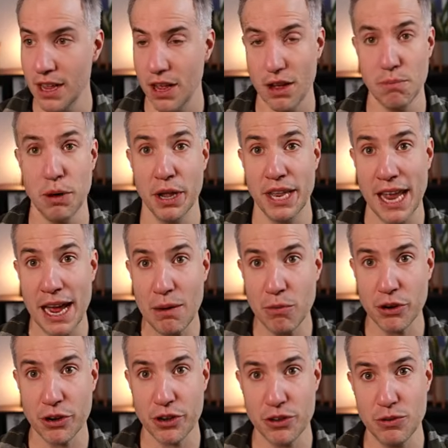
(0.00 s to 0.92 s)
But now
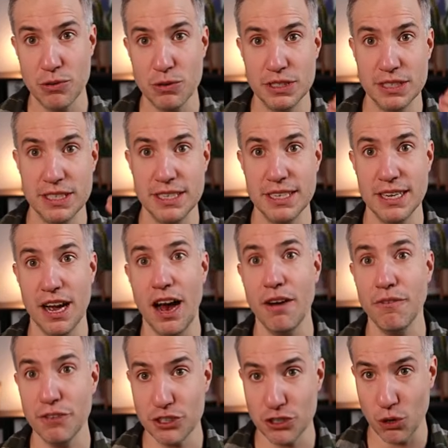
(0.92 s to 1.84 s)
we're going to use the
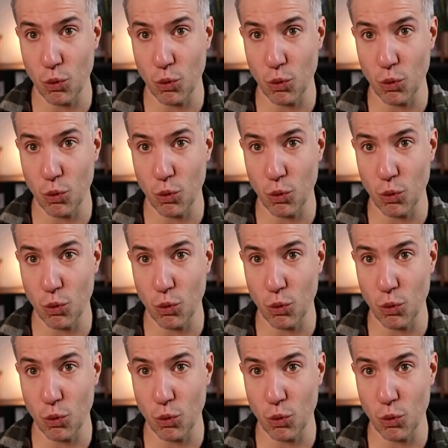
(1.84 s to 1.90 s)
official